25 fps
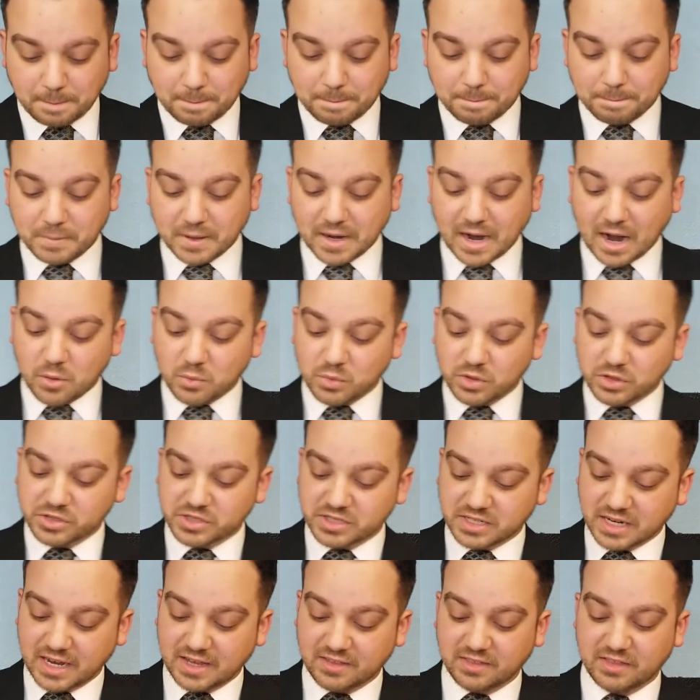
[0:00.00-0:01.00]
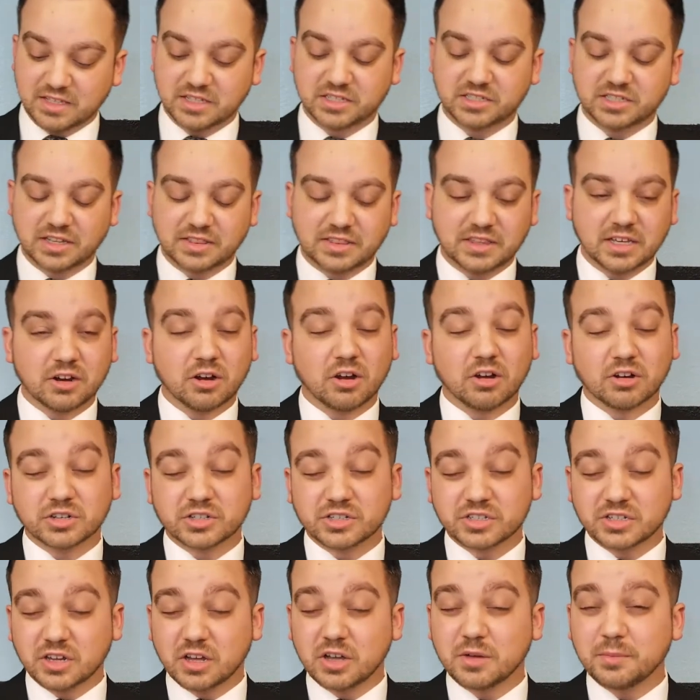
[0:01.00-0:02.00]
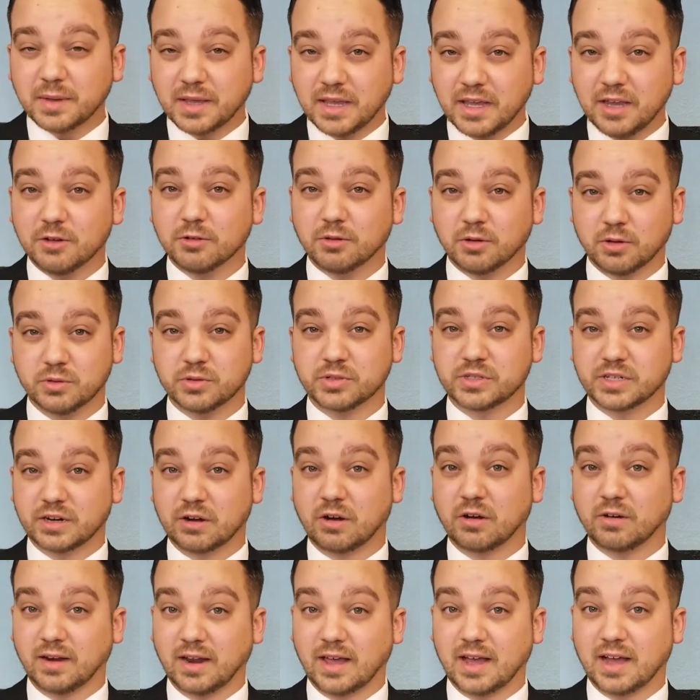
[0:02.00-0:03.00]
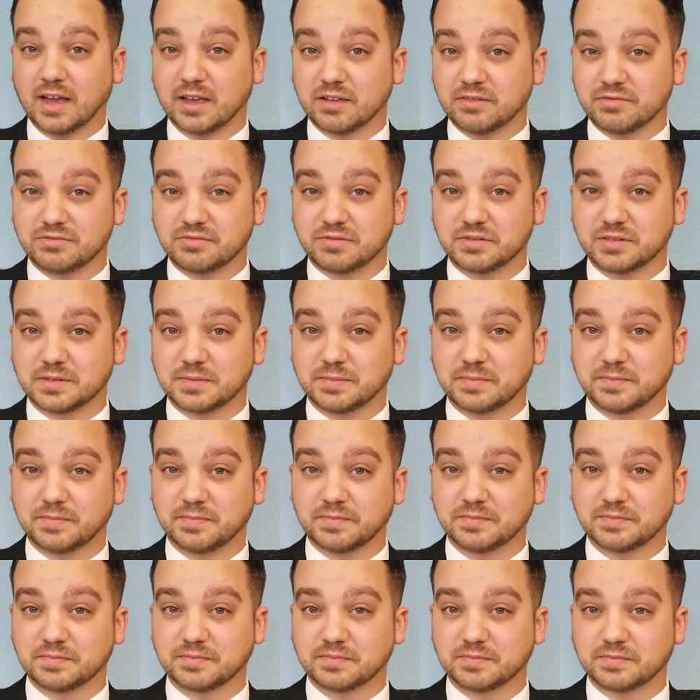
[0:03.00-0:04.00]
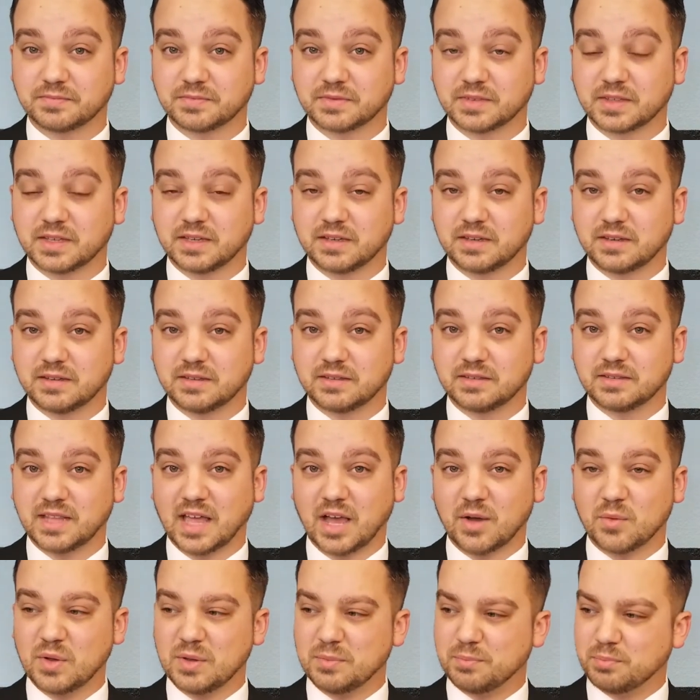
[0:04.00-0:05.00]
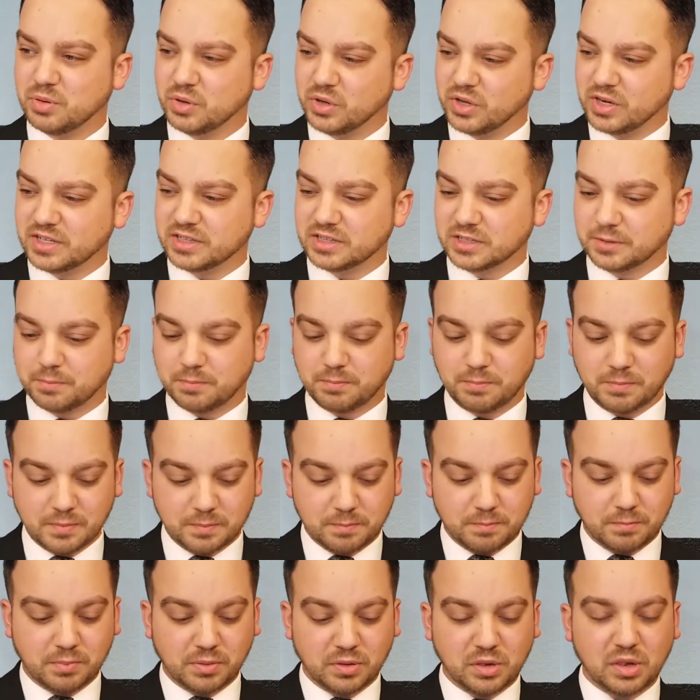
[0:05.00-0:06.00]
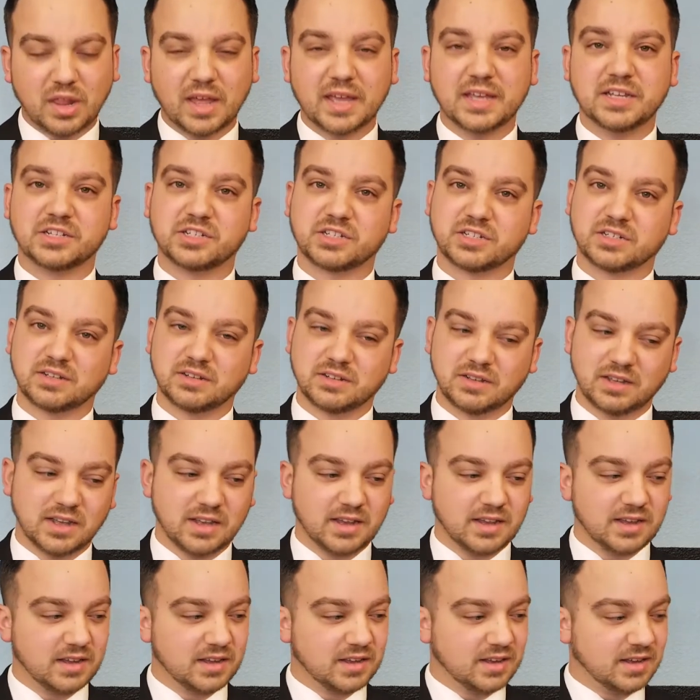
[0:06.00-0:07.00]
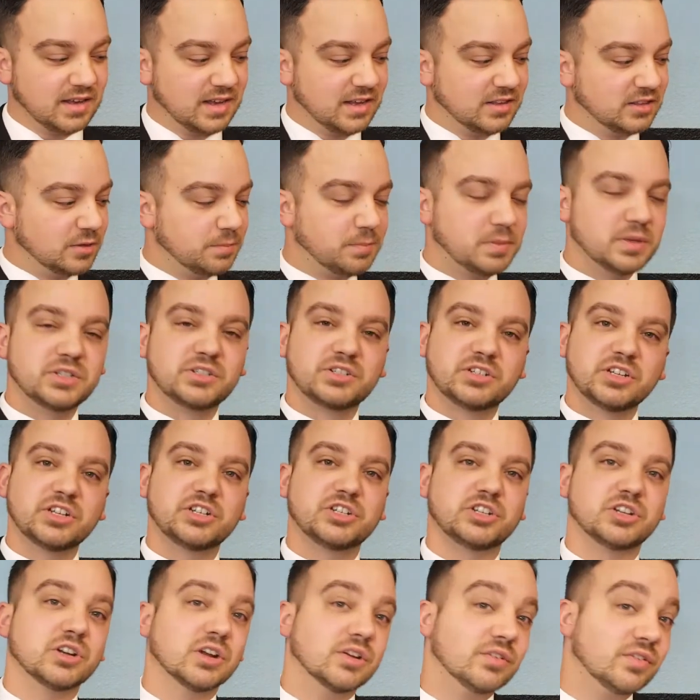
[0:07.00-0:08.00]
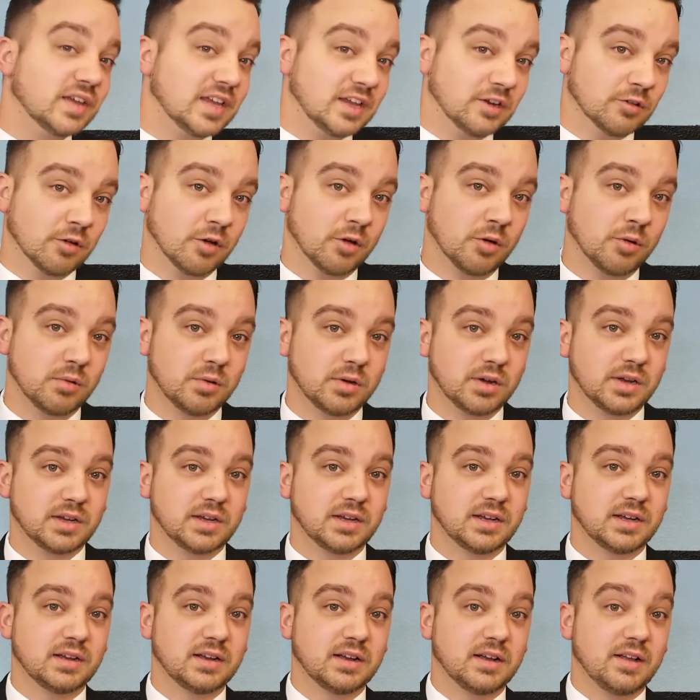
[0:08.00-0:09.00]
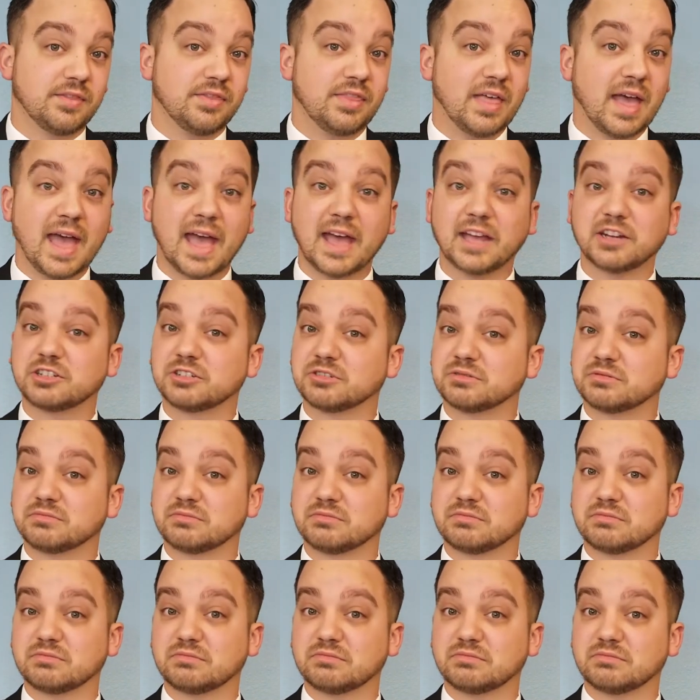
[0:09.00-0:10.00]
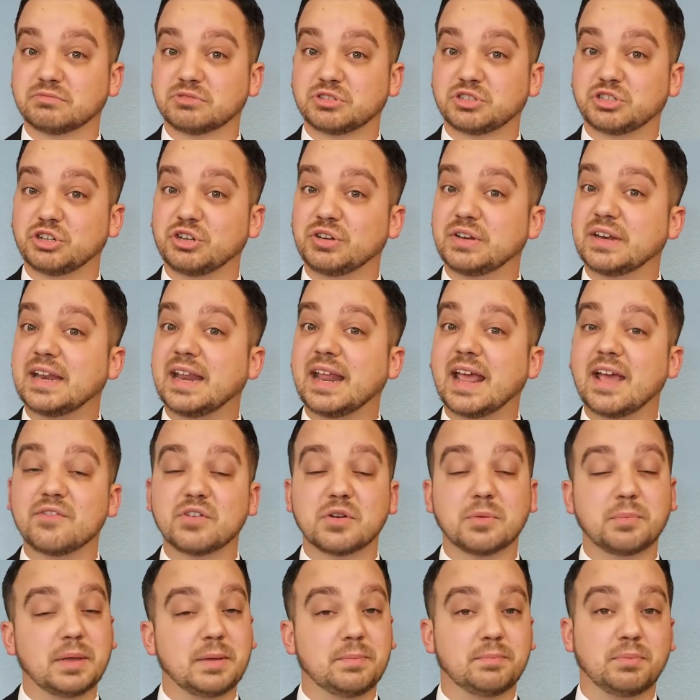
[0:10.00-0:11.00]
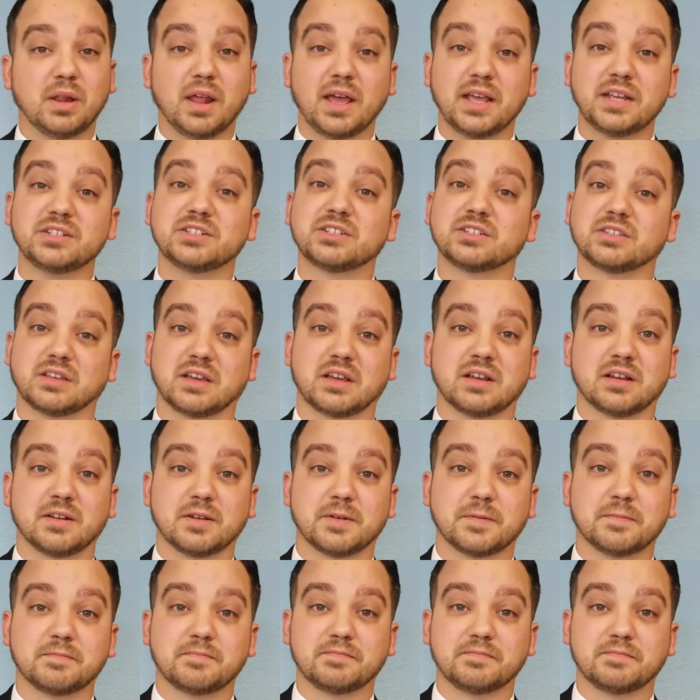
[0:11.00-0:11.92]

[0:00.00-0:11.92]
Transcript: But I will say this that there are some heroes in our life that we put in the place, in the position of hero, that should never be placed there.